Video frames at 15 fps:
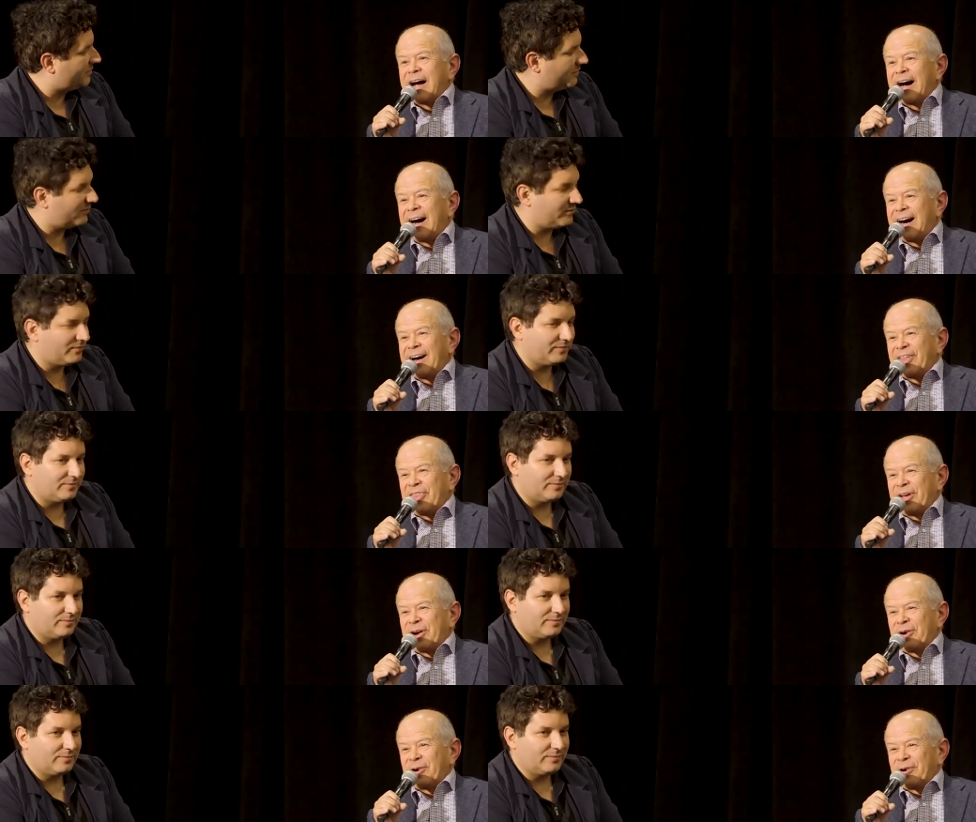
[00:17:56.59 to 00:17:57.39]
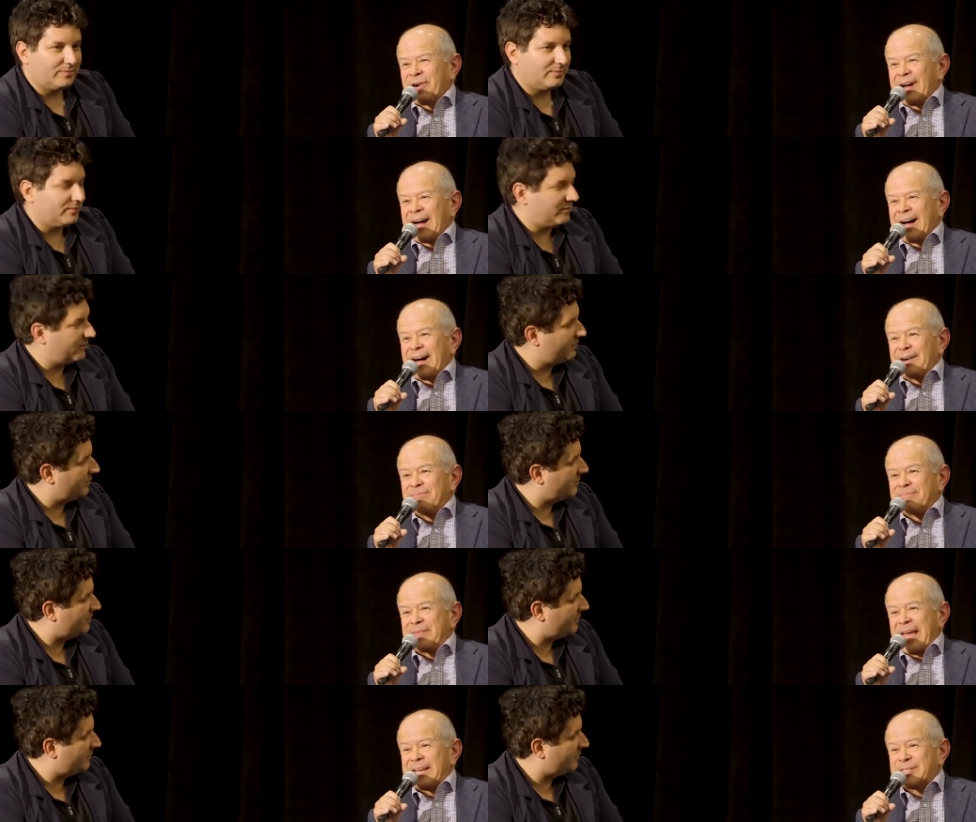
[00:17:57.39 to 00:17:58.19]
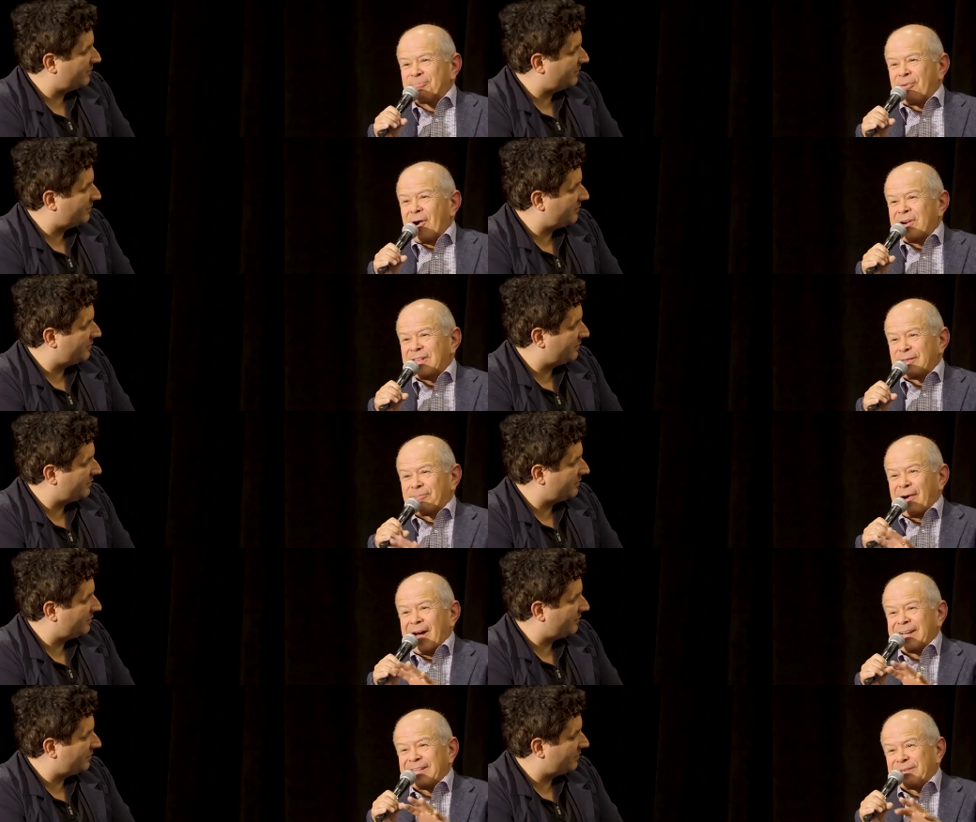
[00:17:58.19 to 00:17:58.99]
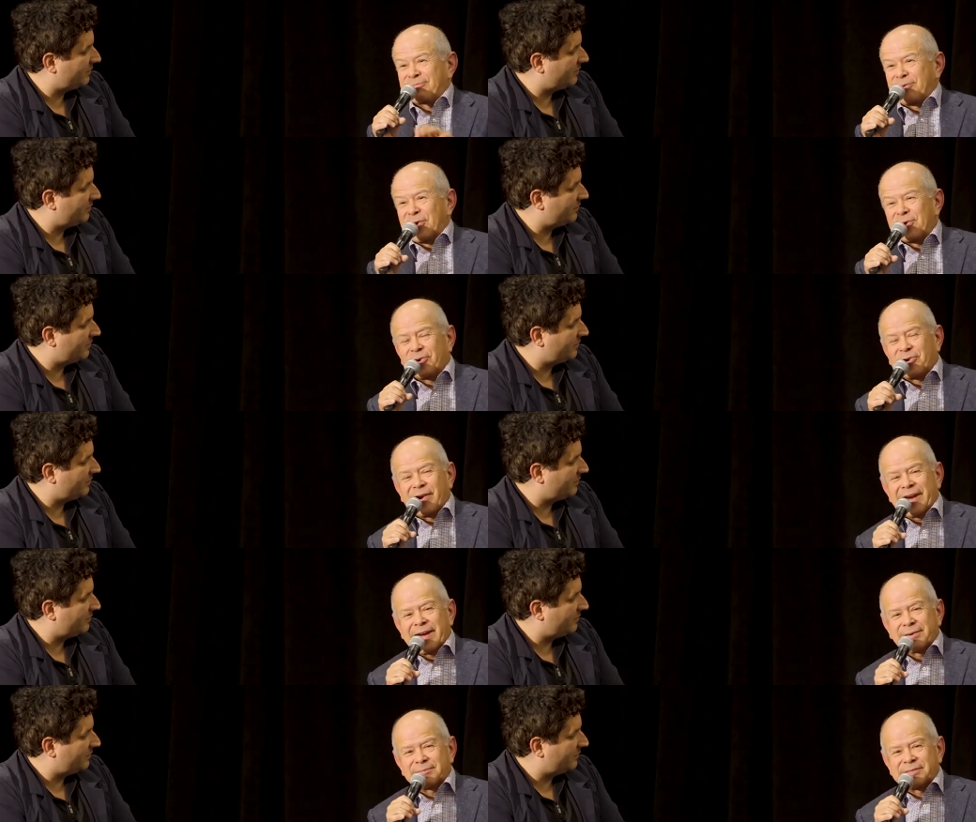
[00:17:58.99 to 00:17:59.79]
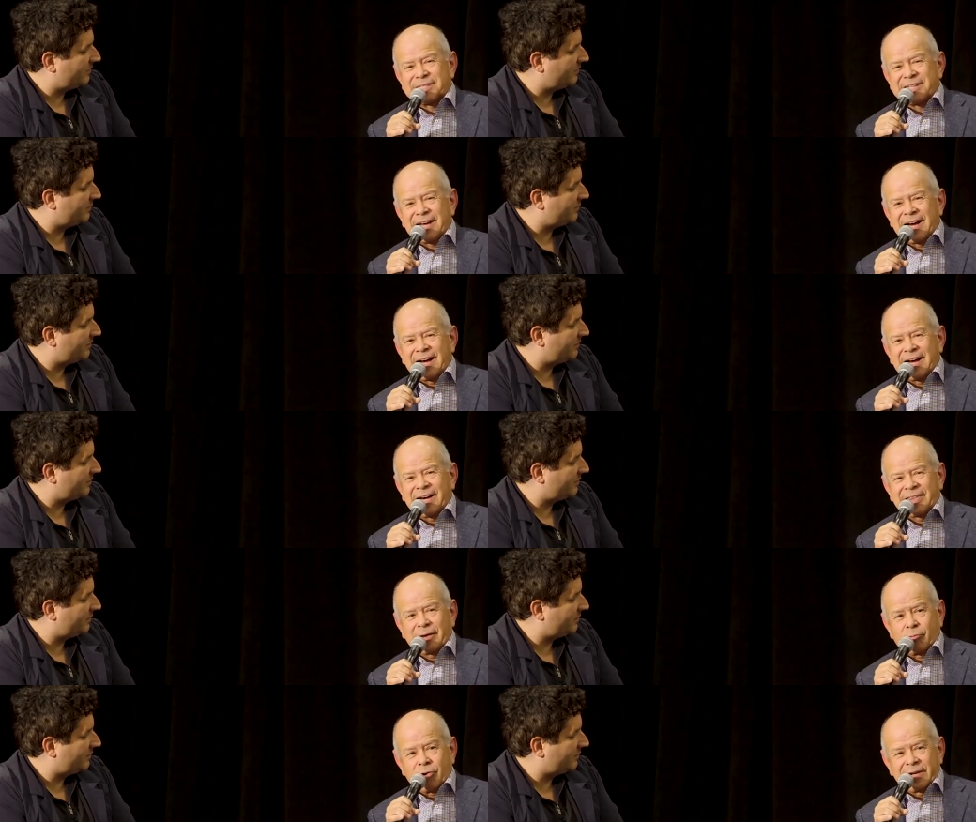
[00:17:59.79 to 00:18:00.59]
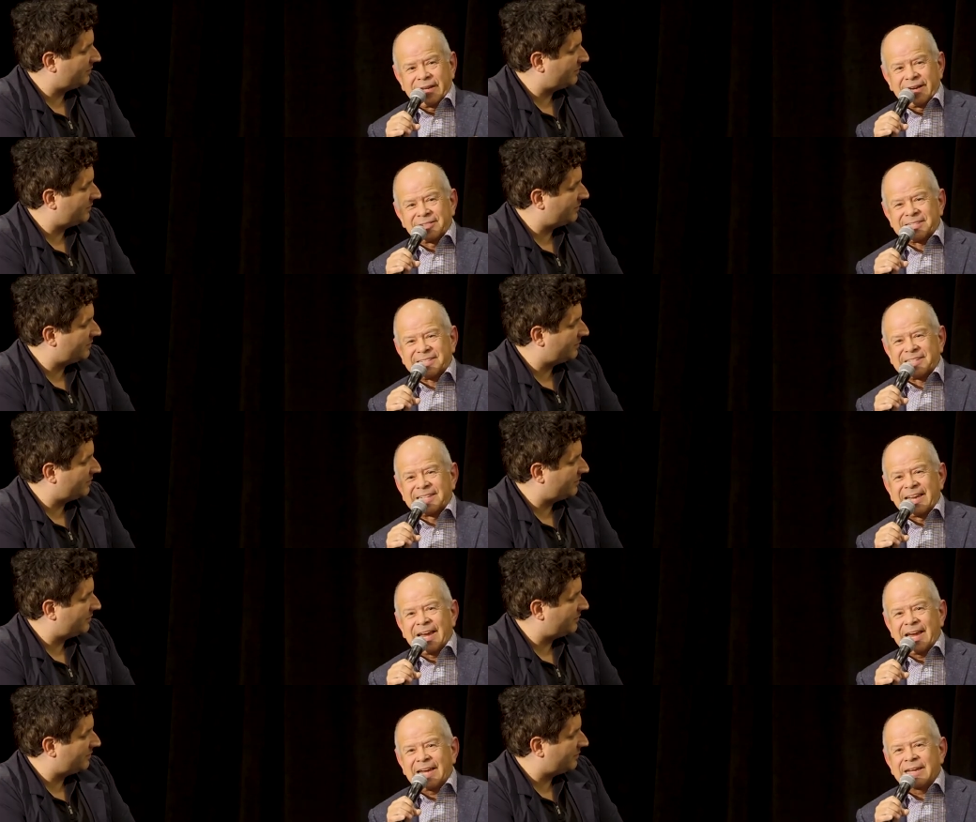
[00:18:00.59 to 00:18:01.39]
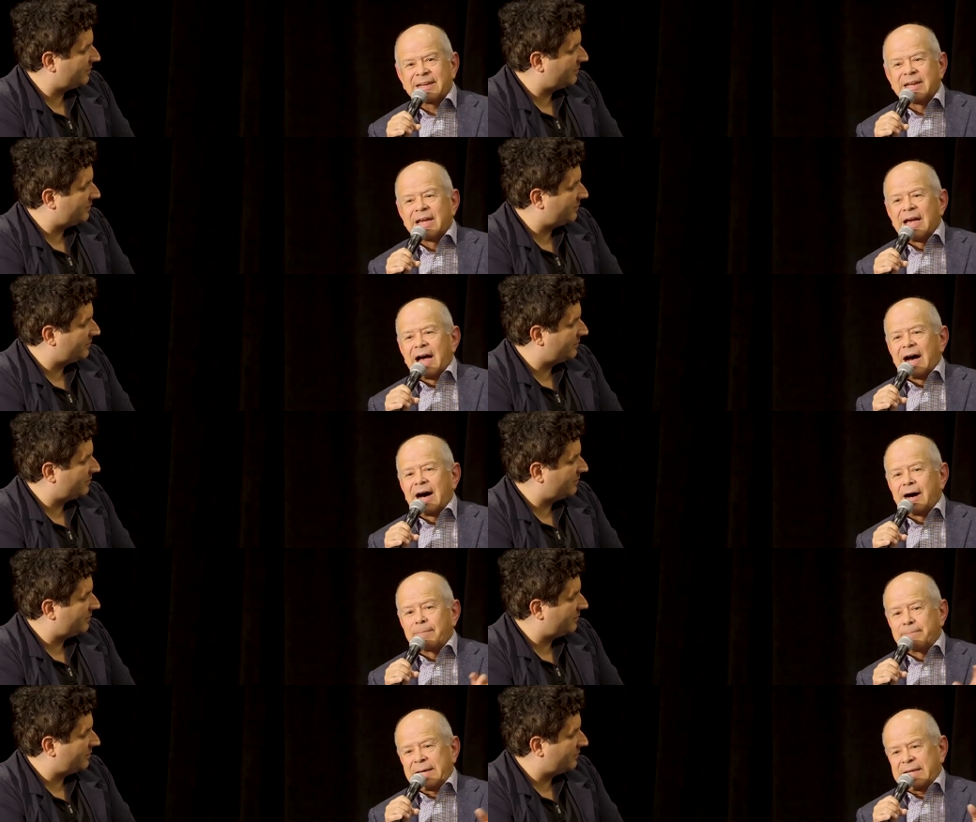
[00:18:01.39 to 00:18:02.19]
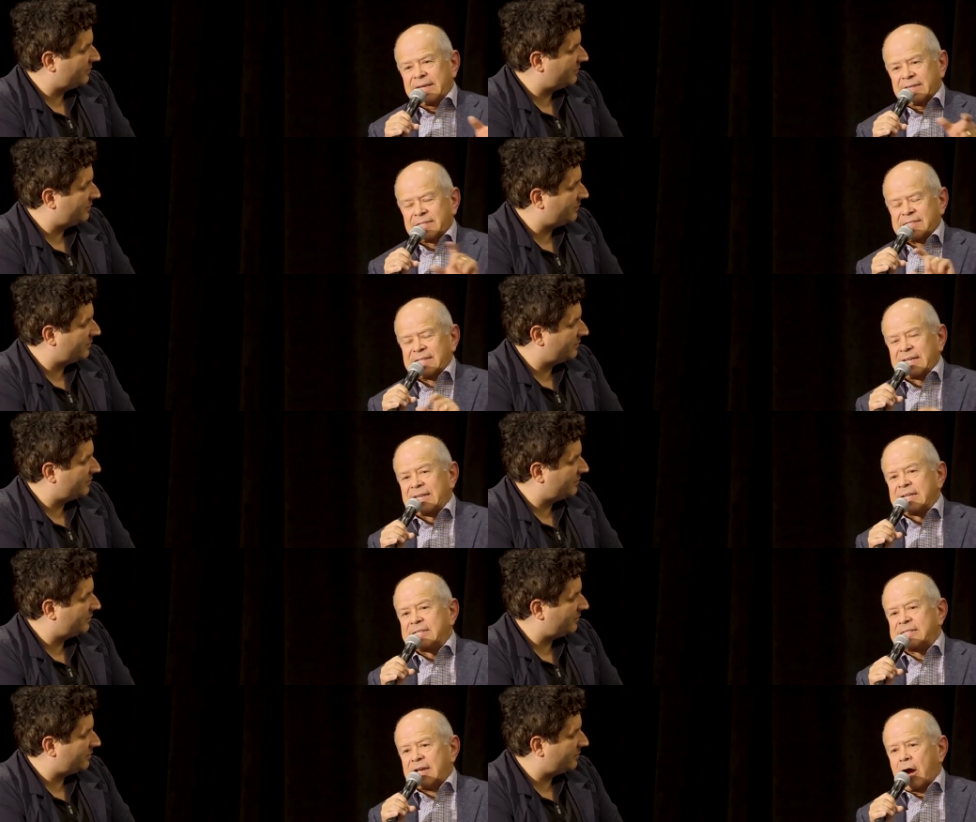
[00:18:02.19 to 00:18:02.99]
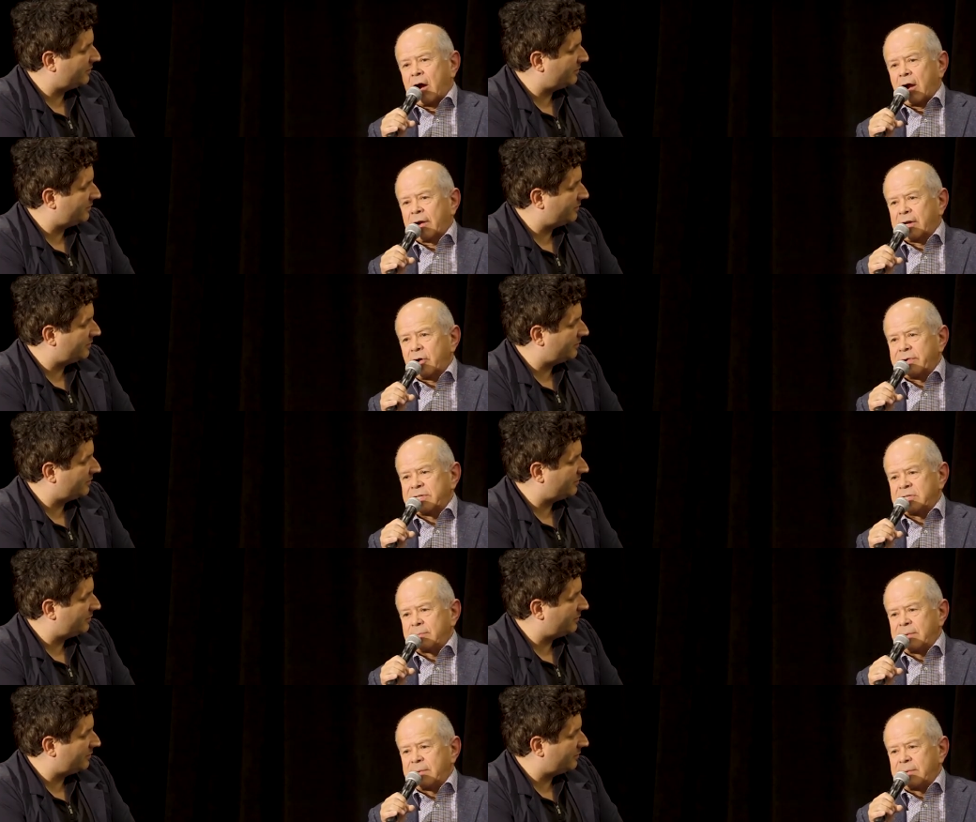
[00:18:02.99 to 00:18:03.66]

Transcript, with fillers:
Speaker 1: Uh, there, um, as part of the pilot programs uh, that were announced today, uh, many of the cities are going to